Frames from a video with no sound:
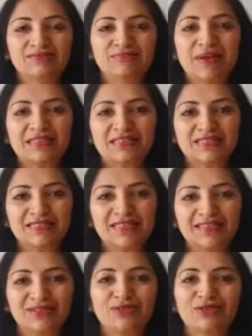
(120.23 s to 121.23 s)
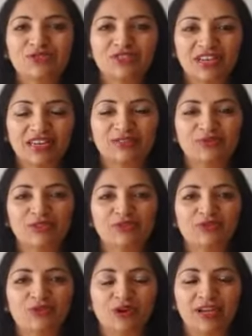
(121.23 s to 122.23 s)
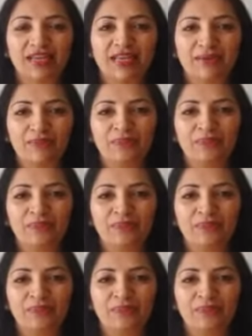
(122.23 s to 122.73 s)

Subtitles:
best thing to start with for a game.